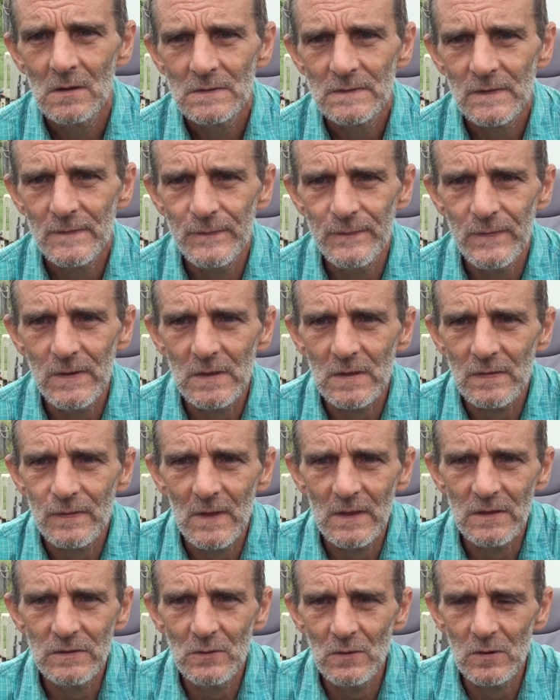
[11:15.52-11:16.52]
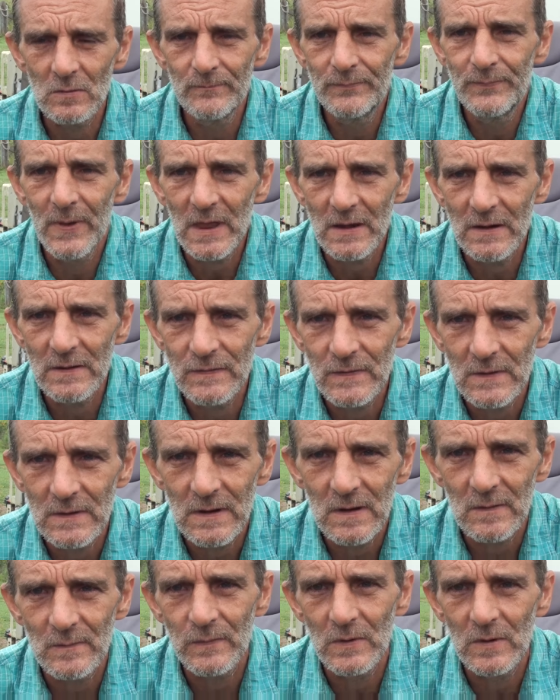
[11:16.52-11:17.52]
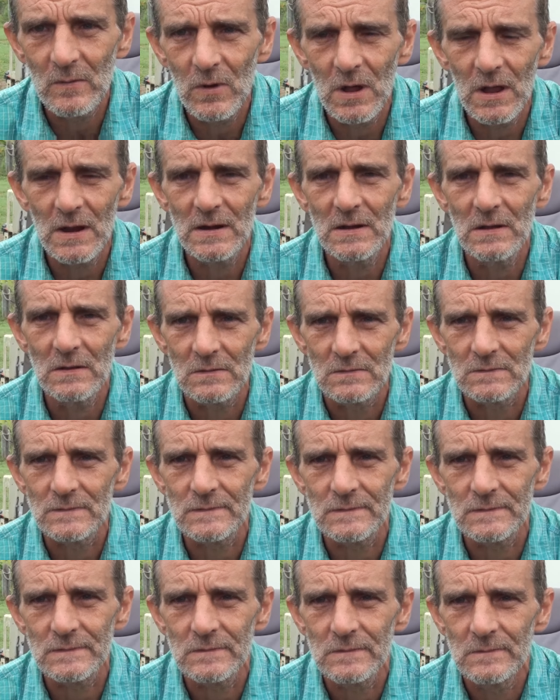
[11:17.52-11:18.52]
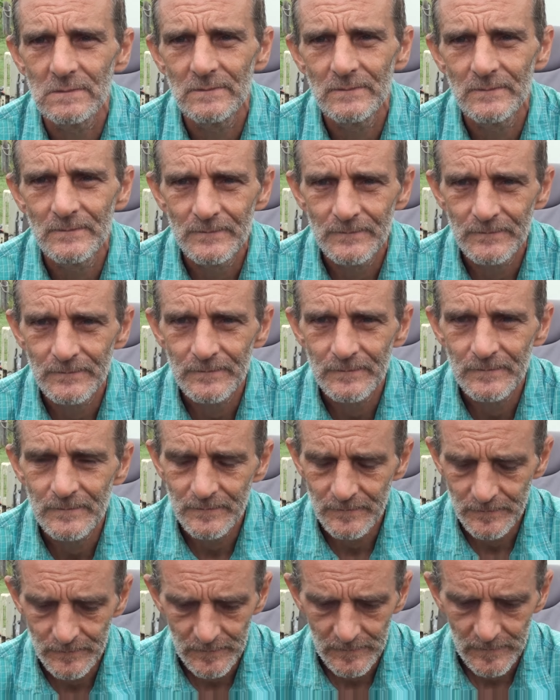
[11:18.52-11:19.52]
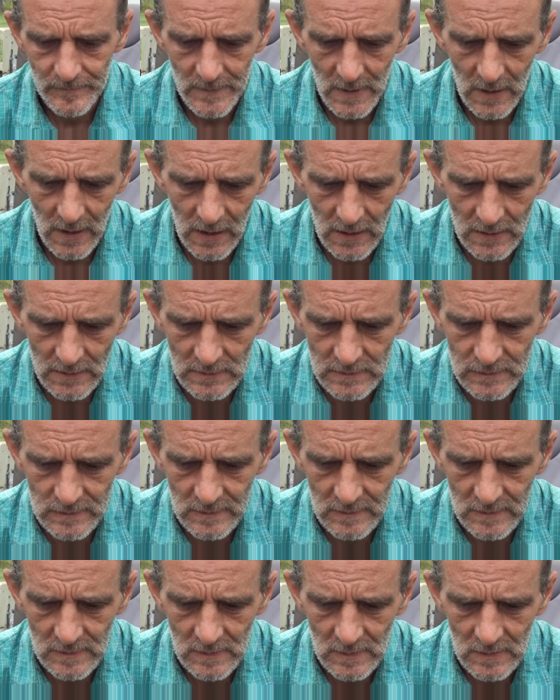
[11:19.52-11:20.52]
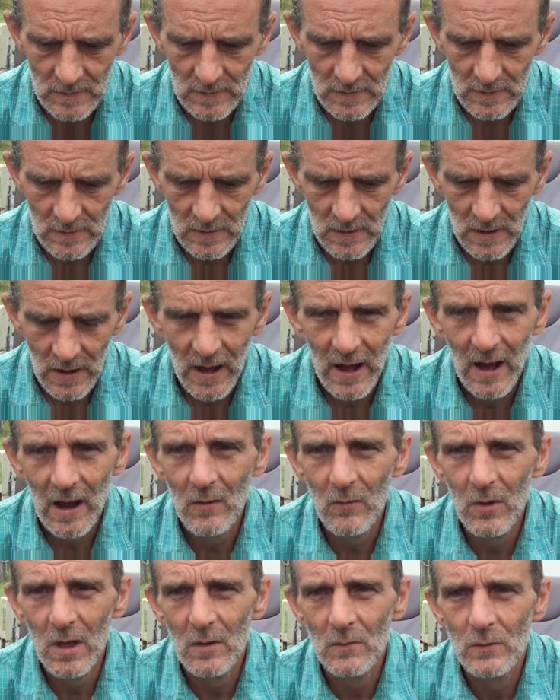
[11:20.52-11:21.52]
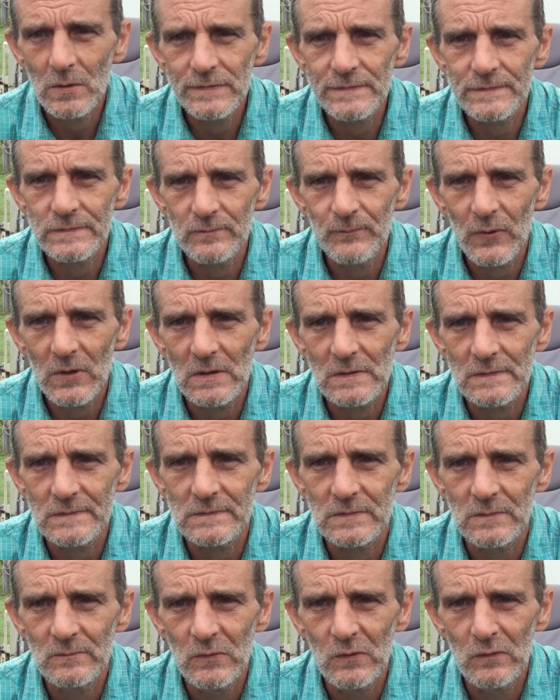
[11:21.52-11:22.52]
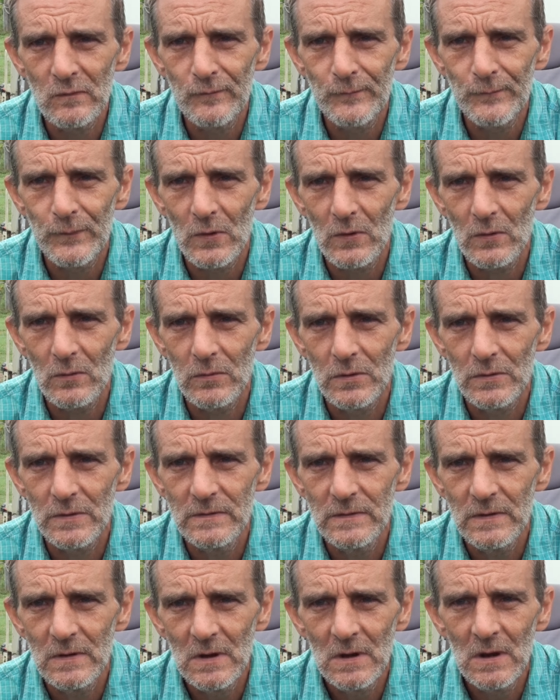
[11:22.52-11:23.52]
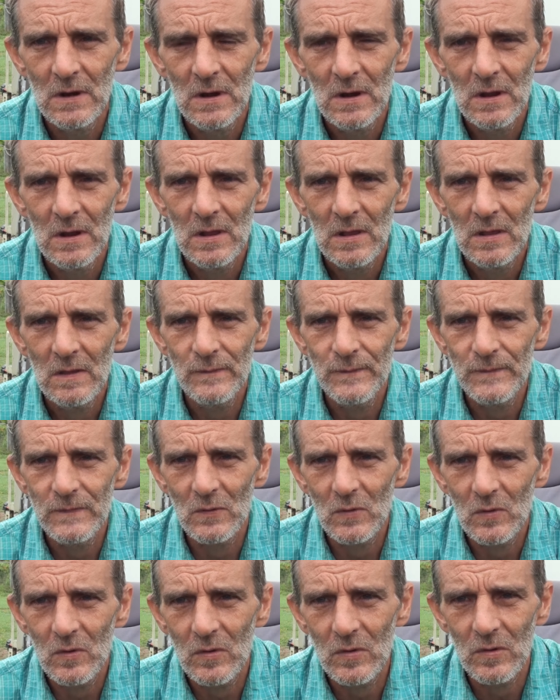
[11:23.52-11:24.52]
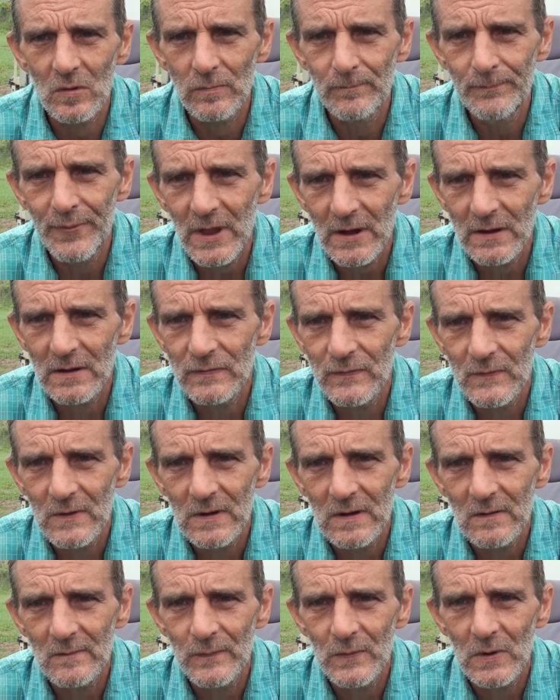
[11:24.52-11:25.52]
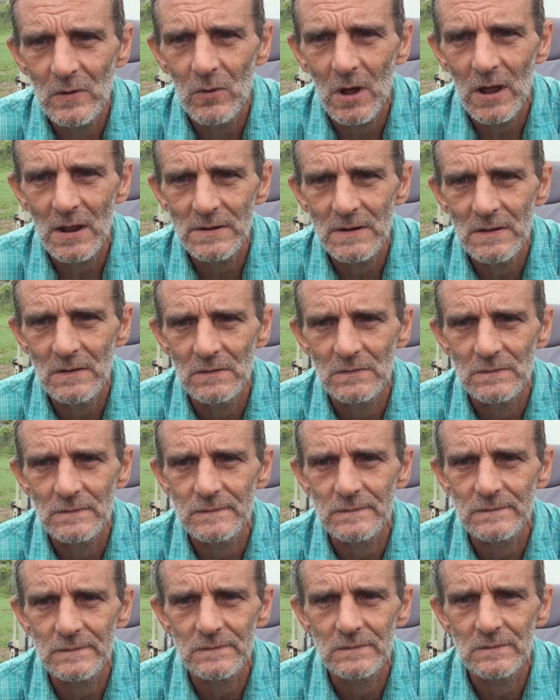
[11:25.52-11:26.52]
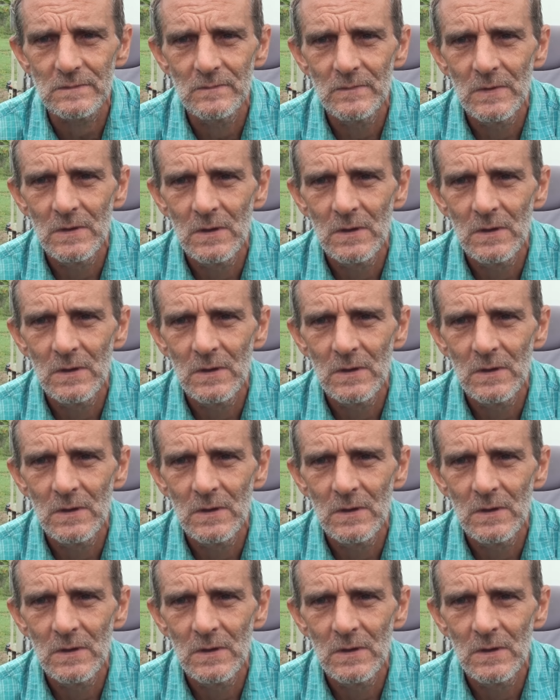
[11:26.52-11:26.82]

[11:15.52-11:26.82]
to think that you're better than everyone else. And how are we supposed to move forward if you're all better than everyone else?